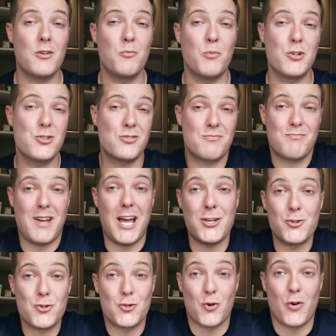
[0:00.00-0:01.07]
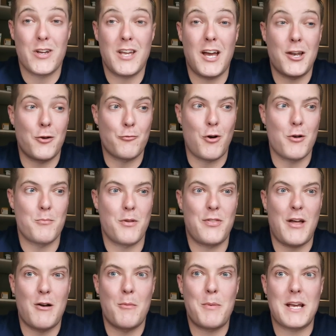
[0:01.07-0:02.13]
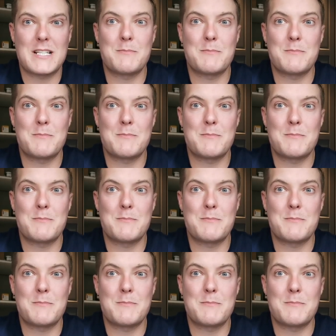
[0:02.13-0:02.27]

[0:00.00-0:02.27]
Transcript: and we just enjoy an aromatherapy